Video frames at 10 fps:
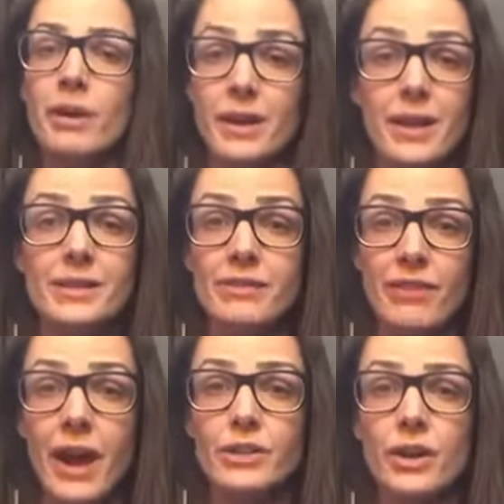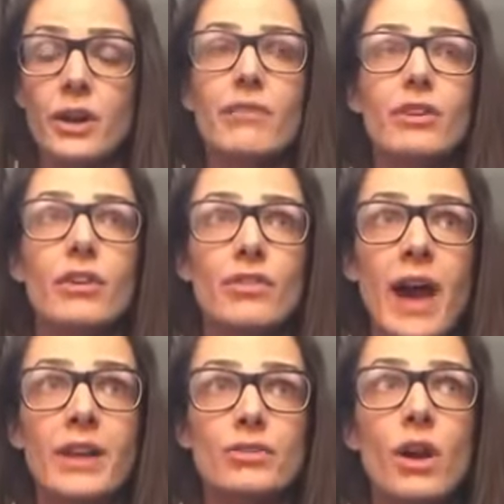but it is a factor. If they're
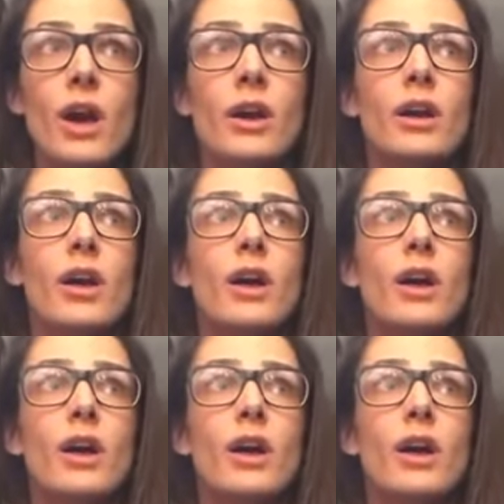that drunk,